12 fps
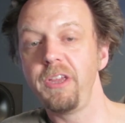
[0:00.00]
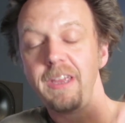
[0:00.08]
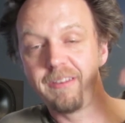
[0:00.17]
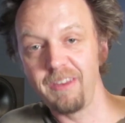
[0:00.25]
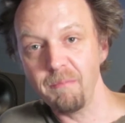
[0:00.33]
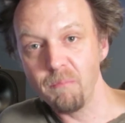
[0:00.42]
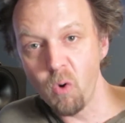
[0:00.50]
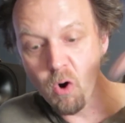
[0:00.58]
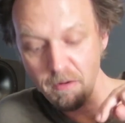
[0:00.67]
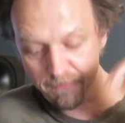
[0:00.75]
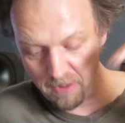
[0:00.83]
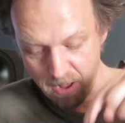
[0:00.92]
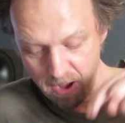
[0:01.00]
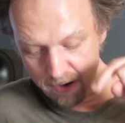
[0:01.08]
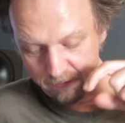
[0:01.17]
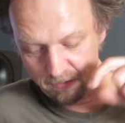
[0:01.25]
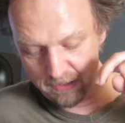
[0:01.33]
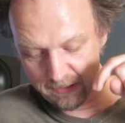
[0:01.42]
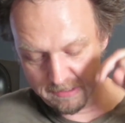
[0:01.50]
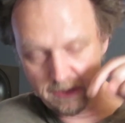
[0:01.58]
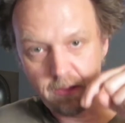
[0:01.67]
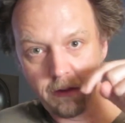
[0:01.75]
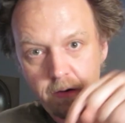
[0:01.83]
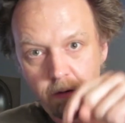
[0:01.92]
you can see more vlogs. You can see
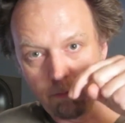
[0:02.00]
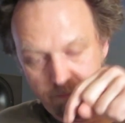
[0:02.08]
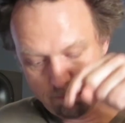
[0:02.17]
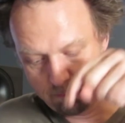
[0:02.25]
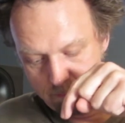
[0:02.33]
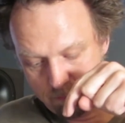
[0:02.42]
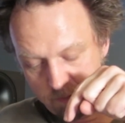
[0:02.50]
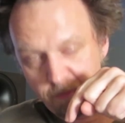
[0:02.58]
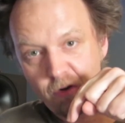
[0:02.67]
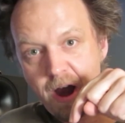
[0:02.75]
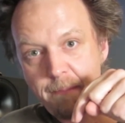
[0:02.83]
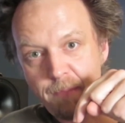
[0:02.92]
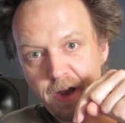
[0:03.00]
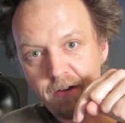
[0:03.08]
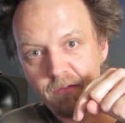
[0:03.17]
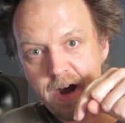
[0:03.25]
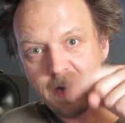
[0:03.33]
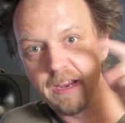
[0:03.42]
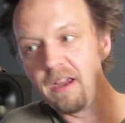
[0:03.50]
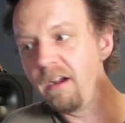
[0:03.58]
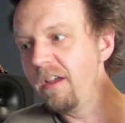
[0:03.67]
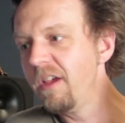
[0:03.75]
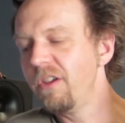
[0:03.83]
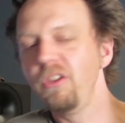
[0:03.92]
the little subscribe button right
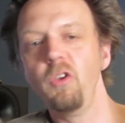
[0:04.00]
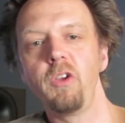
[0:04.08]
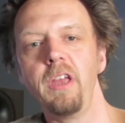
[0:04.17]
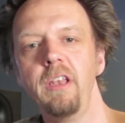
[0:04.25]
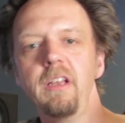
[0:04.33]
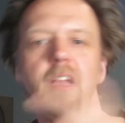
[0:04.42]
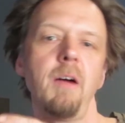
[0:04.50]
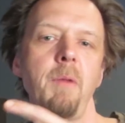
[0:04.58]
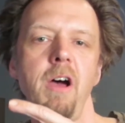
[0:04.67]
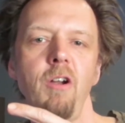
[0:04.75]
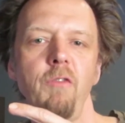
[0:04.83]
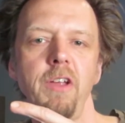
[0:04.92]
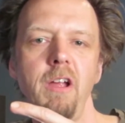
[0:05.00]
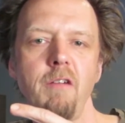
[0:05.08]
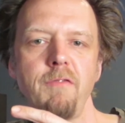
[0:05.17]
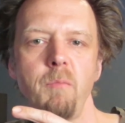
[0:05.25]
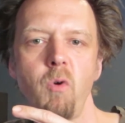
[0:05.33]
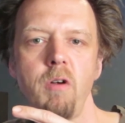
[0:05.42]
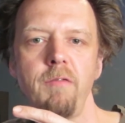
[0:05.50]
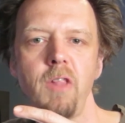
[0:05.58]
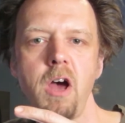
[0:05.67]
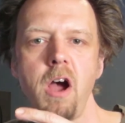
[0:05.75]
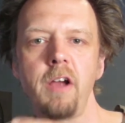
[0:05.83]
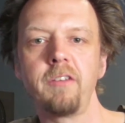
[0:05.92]
here. You can come on over here for more
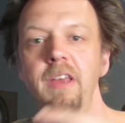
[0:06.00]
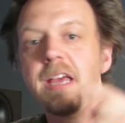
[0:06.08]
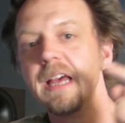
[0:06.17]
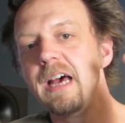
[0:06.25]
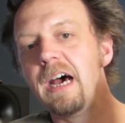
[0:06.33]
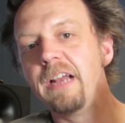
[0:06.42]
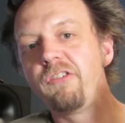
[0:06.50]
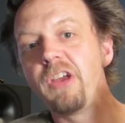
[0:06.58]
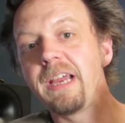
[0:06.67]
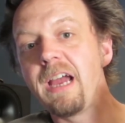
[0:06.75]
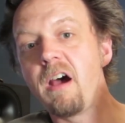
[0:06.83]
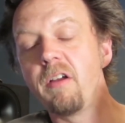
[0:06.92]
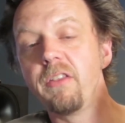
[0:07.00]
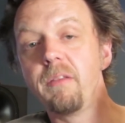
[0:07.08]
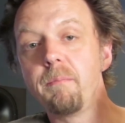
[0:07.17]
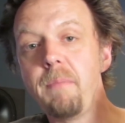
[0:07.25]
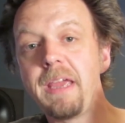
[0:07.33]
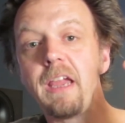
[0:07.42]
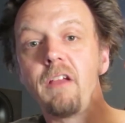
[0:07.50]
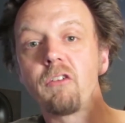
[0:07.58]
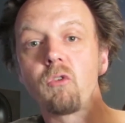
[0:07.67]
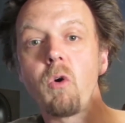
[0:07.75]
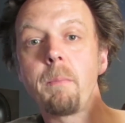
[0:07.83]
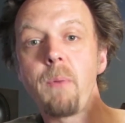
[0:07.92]
vlogs. Check out Making a
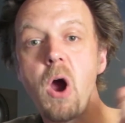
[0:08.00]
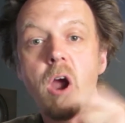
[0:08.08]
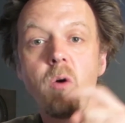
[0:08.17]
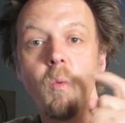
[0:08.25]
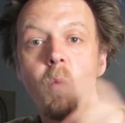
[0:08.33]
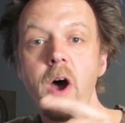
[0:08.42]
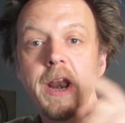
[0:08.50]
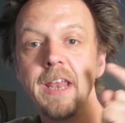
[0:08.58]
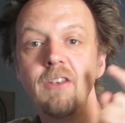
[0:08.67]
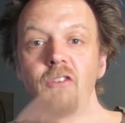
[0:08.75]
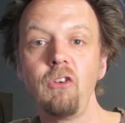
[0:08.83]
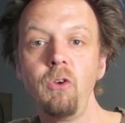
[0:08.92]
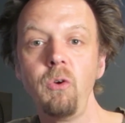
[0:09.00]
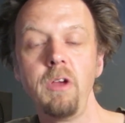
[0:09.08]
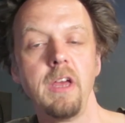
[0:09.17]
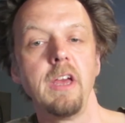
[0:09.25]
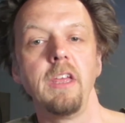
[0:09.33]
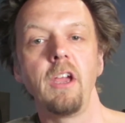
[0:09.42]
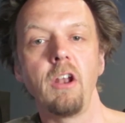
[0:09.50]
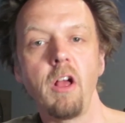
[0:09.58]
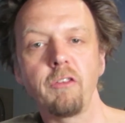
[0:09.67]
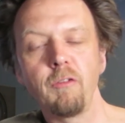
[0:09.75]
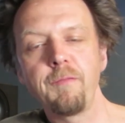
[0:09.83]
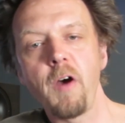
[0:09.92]
Storm Part 1 and 2. You can
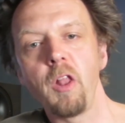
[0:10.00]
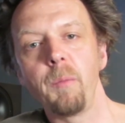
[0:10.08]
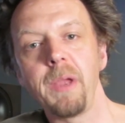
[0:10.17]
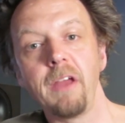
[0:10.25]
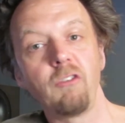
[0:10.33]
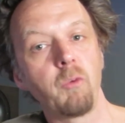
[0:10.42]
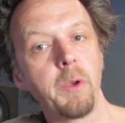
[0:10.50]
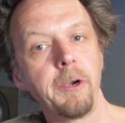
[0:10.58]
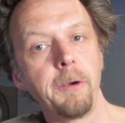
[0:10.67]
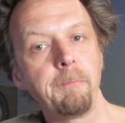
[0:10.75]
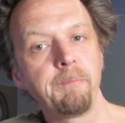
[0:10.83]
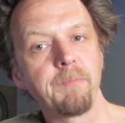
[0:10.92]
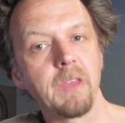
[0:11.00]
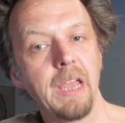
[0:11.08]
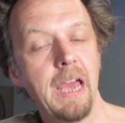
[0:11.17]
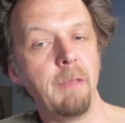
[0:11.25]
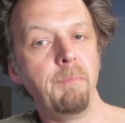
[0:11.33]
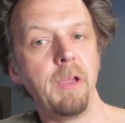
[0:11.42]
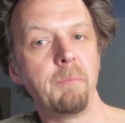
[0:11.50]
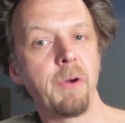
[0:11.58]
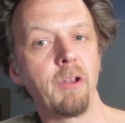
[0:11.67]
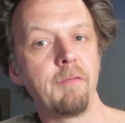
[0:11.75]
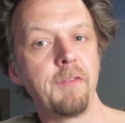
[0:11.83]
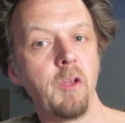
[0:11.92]
also follow me on Twitter at
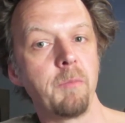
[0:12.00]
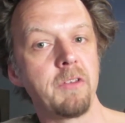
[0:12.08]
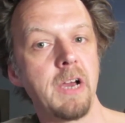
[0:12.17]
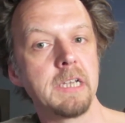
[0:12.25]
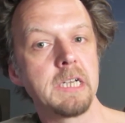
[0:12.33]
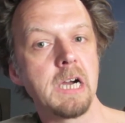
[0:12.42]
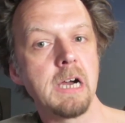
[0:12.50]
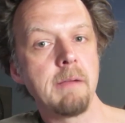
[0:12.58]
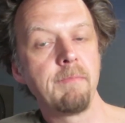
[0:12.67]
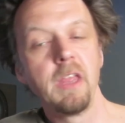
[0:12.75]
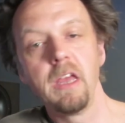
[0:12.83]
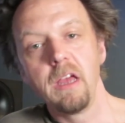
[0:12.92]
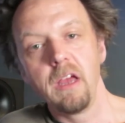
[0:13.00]
bigpuddlefilms.com